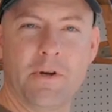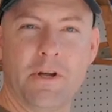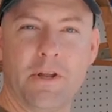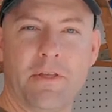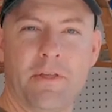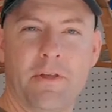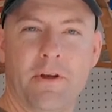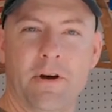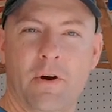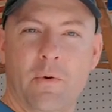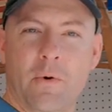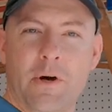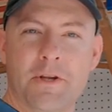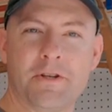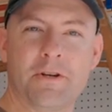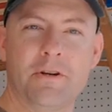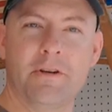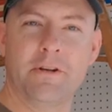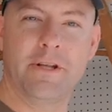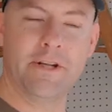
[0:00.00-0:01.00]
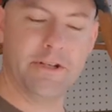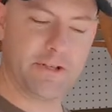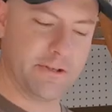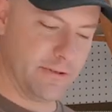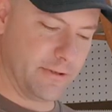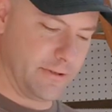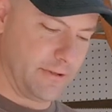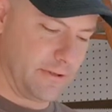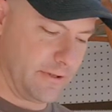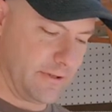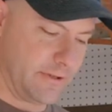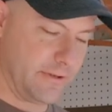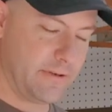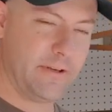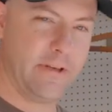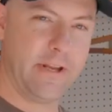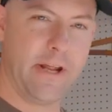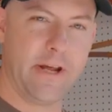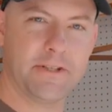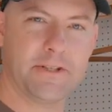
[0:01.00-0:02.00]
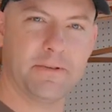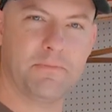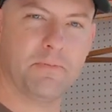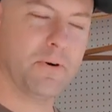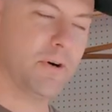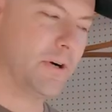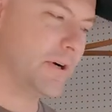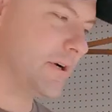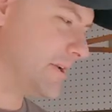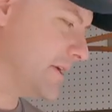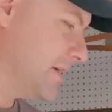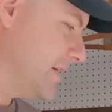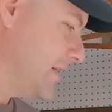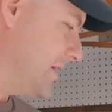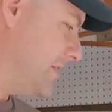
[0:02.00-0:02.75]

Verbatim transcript: with uh, Western Digital tech support,